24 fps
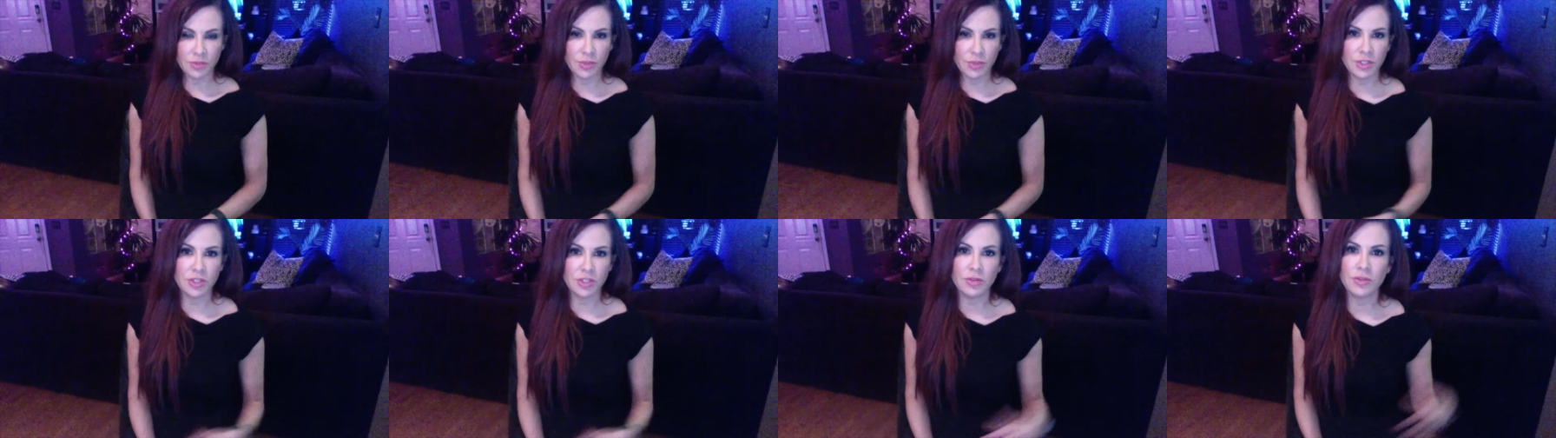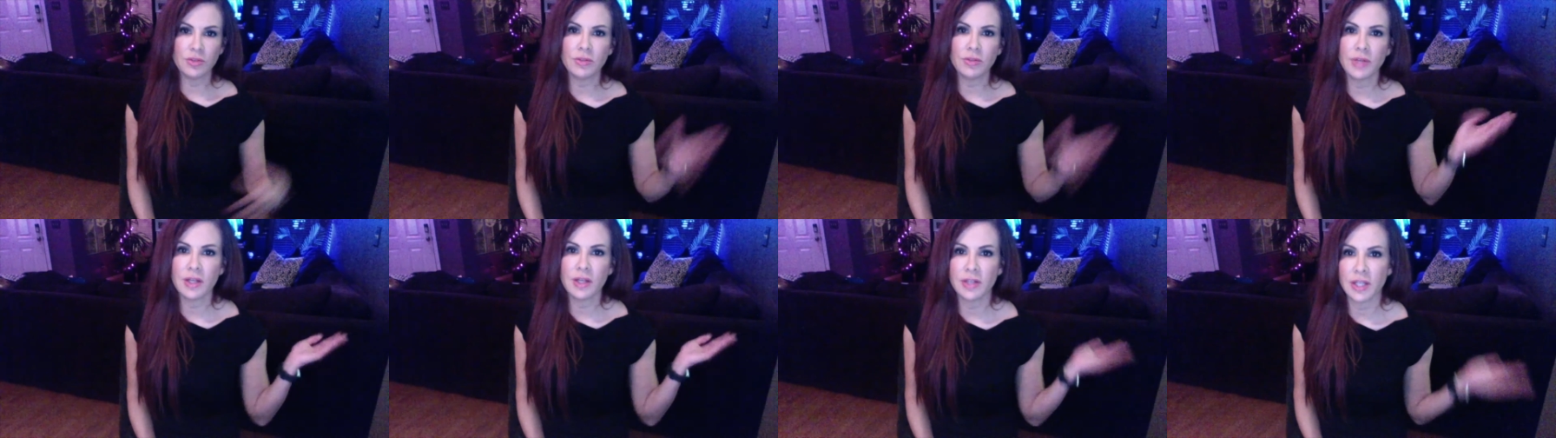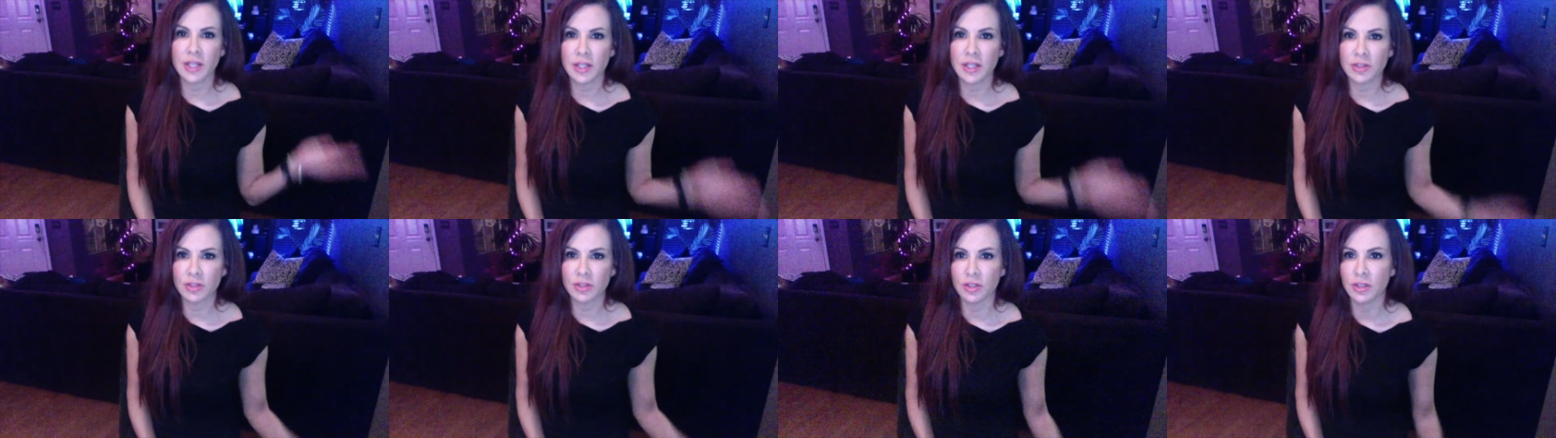We don't know how to
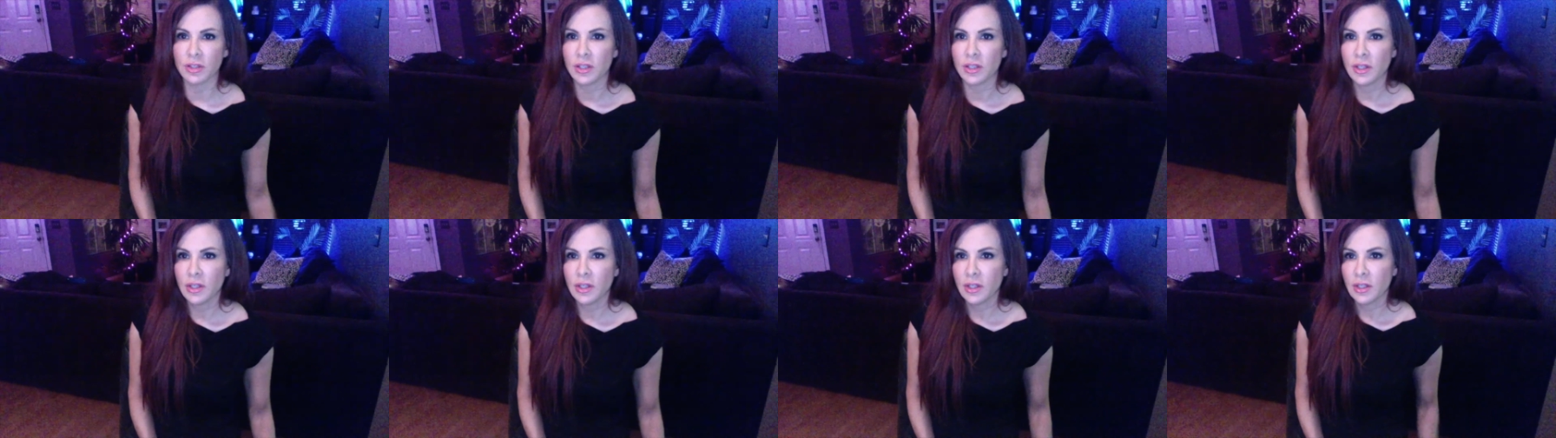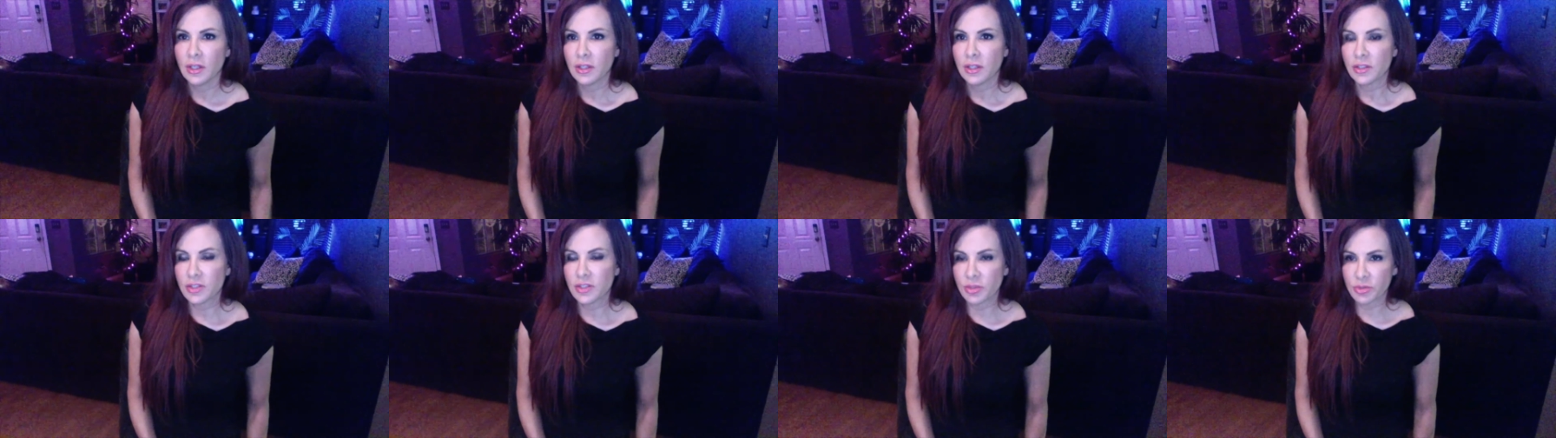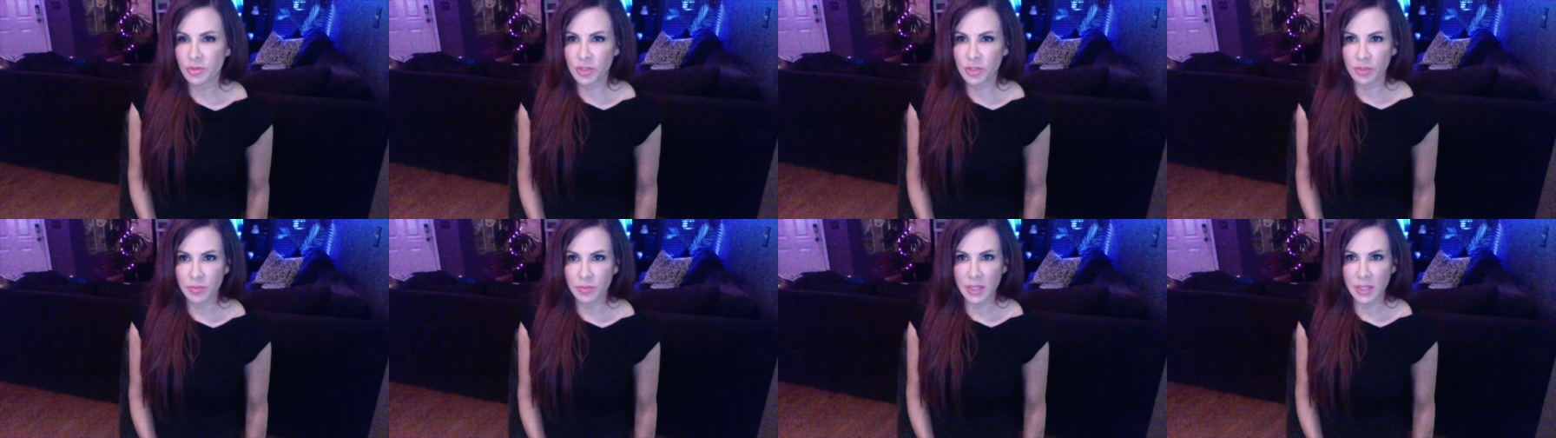handle
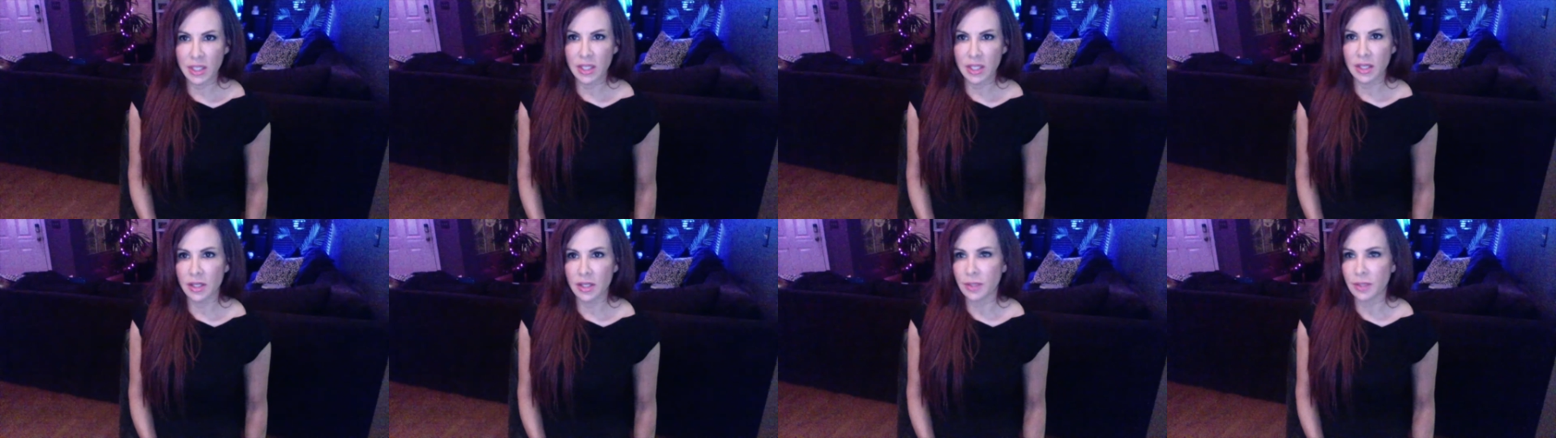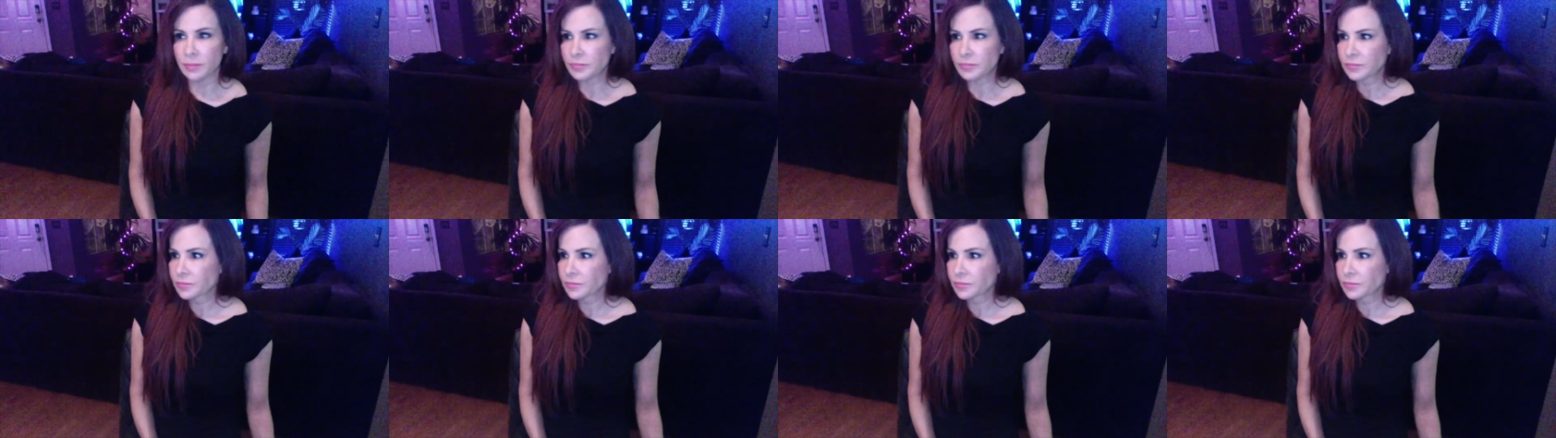social media.